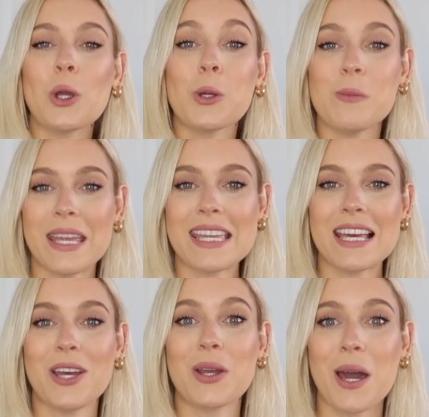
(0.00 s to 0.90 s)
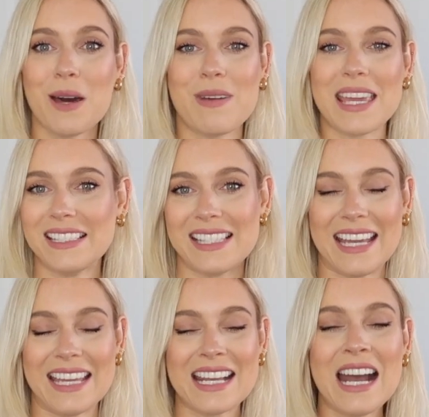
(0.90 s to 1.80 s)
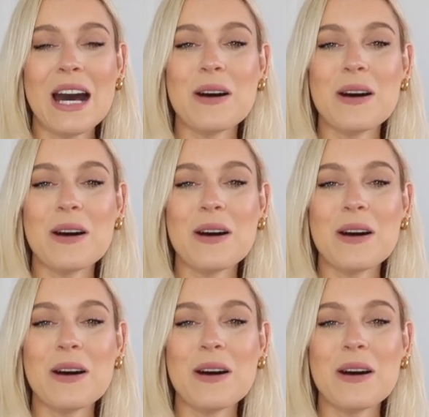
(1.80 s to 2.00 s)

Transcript: who make it look amazing.